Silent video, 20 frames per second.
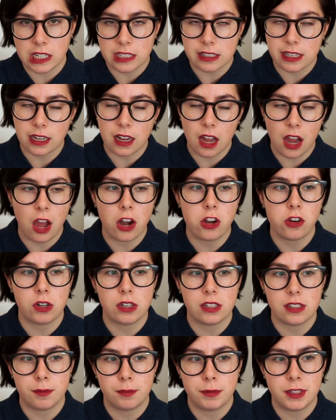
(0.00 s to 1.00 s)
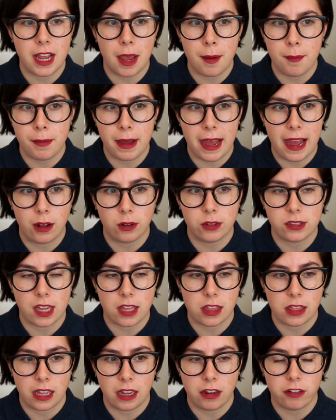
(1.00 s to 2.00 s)
It's like £110, I
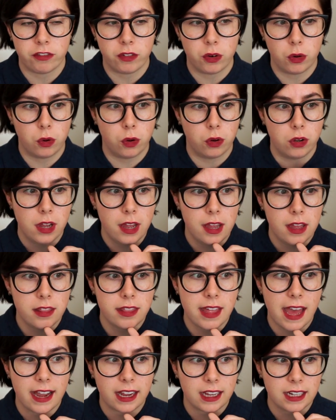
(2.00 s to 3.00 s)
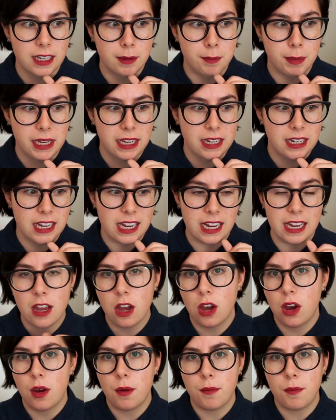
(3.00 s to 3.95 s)
think, for the Acne beanie.